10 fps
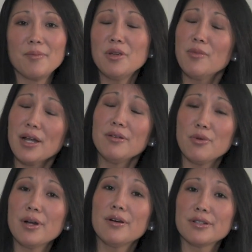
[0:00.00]
You might
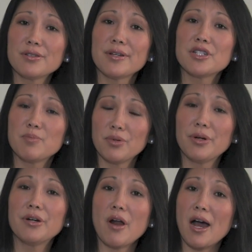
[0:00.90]
want to also
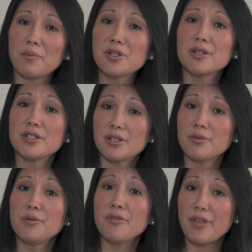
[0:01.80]
explore your options
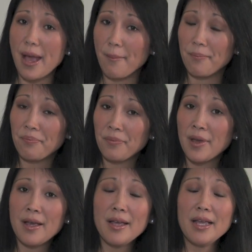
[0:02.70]
through them.
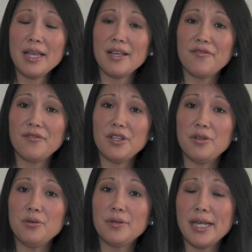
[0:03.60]
If
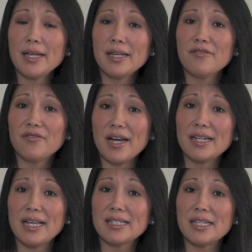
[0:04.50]
you can't get
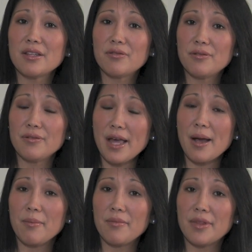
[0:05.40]
financing through
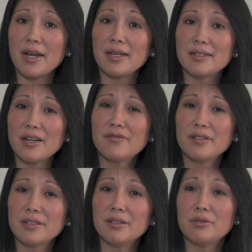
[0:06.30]
them, then I
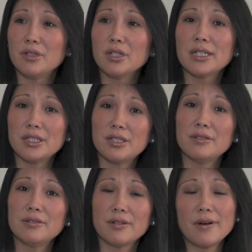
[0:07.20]
definitely would look into
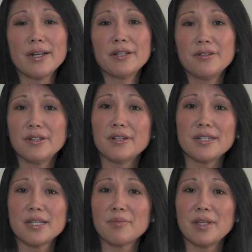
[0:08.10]
the credit union or
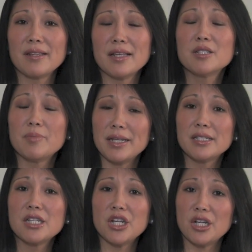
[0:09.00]
something that's
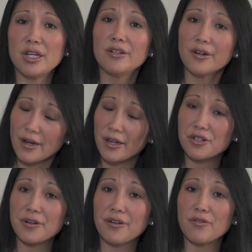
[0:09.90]
based in your
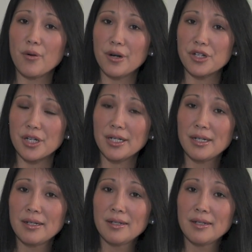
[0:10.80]
country of origin,